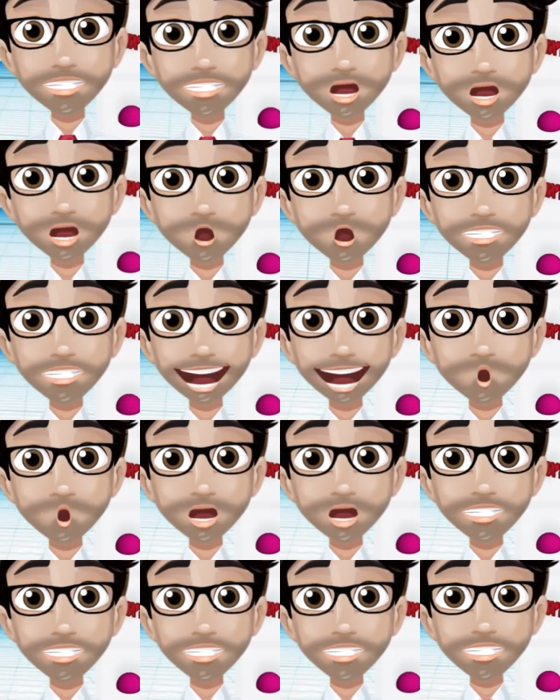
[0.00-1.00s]
centered, so I'm going
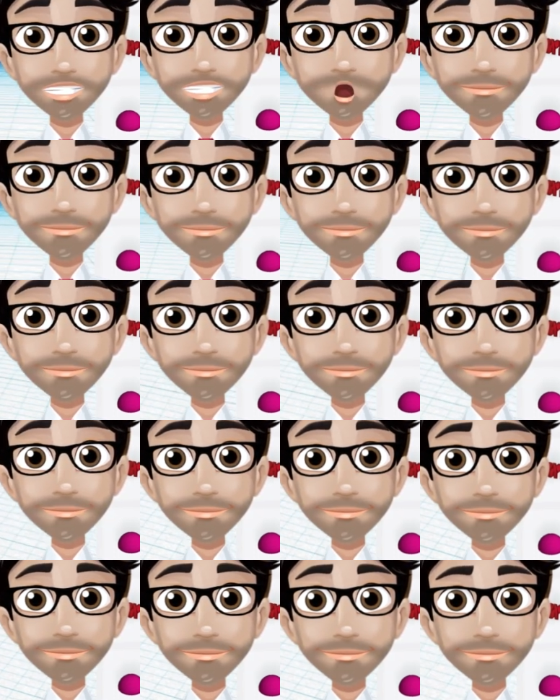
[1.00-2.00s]
to center it.
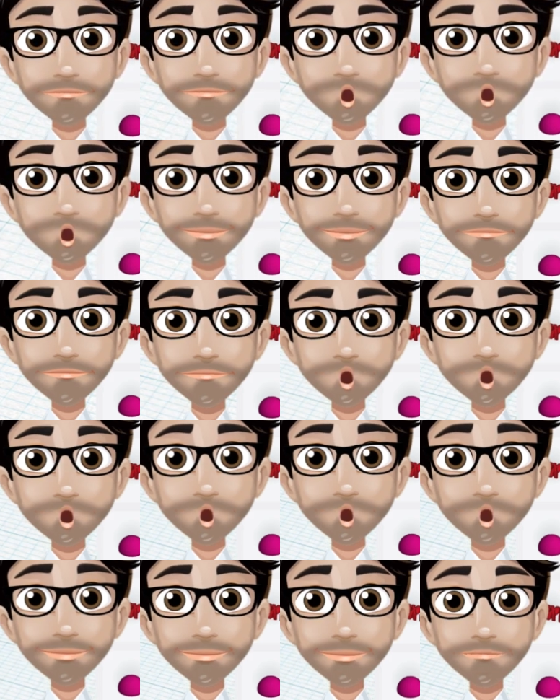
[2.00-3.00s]
Mm,
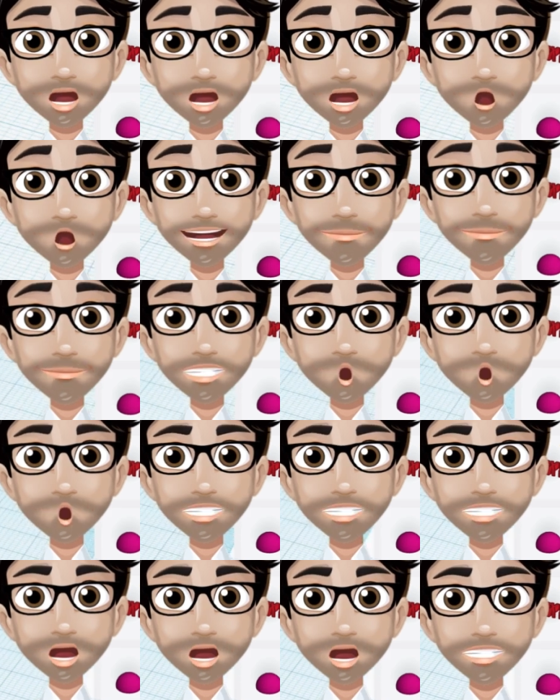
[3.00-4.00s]
uh, there you go. I'm going
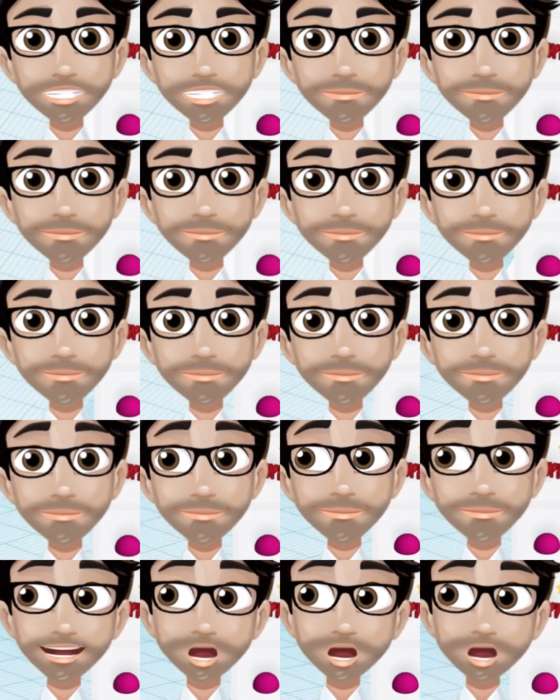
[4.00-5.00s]
to center it
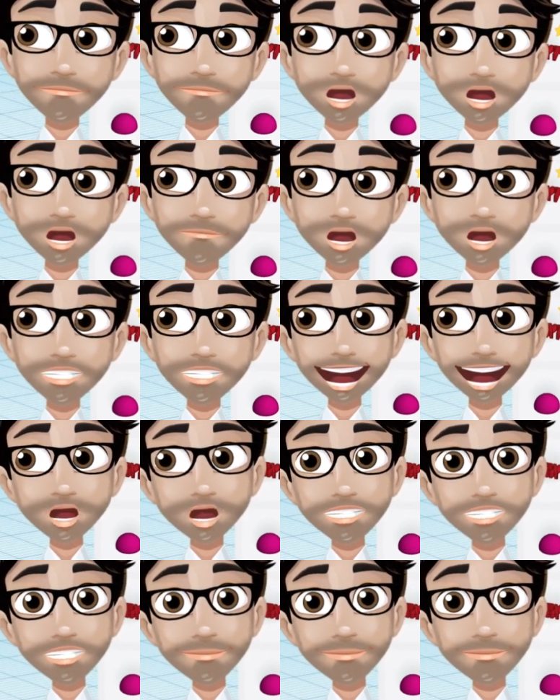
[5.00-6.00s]
and I'm going to make sure I
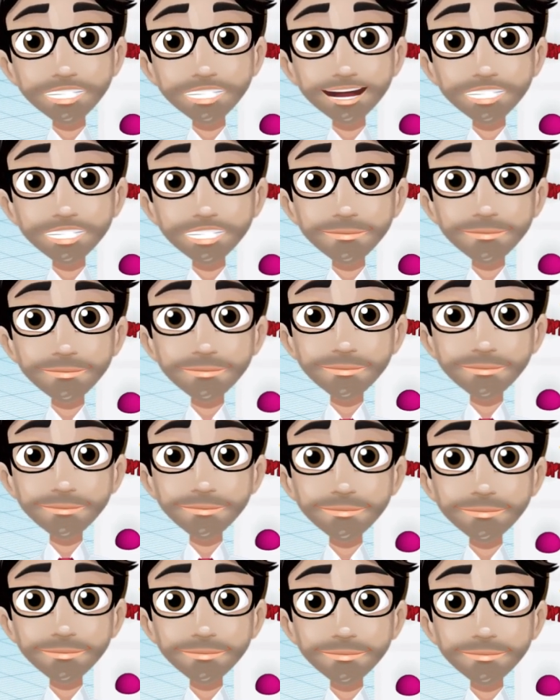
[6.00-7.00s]
just select these two,
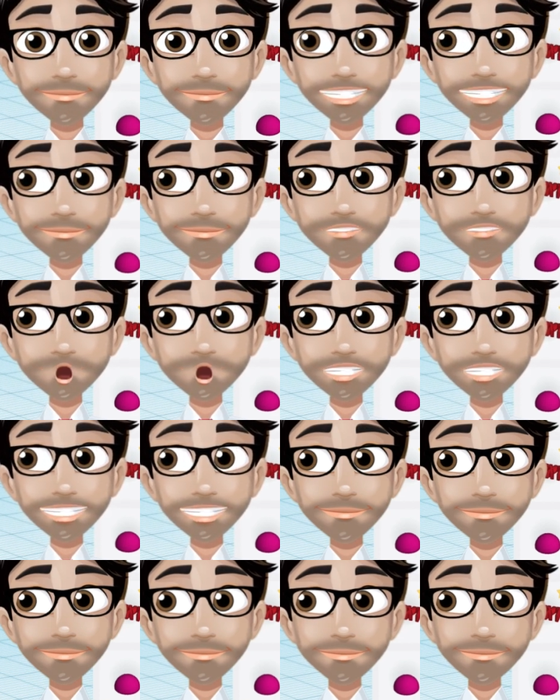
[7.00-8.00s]
just those
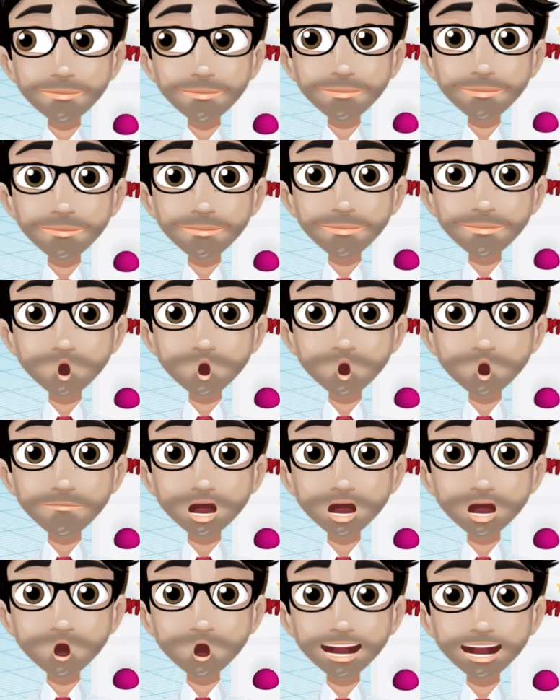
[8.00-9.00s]
two. And I'm going
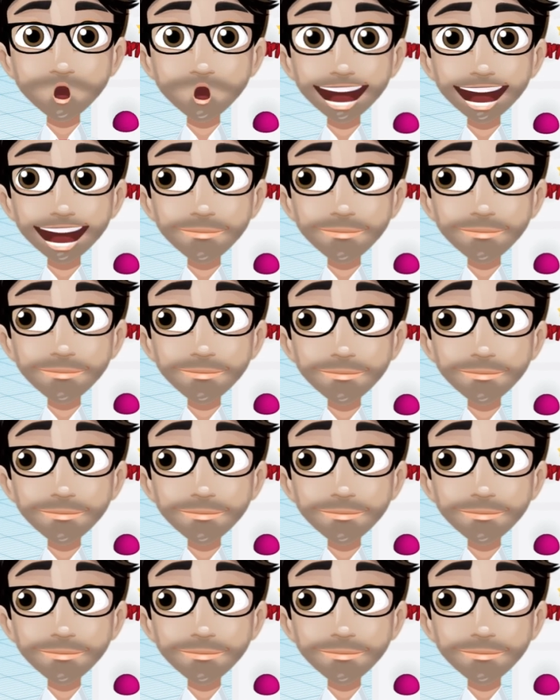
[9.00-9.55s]
to align.